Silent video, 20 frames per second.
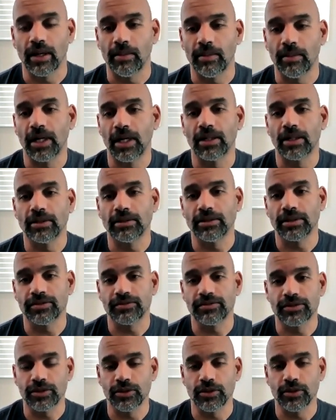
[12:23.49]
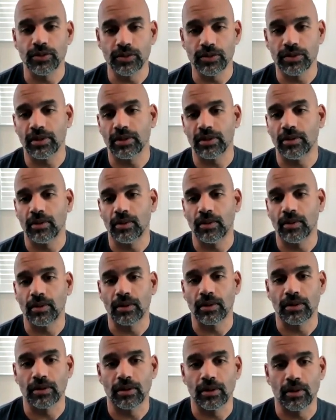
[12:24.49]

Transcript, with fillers: a model is tuned or,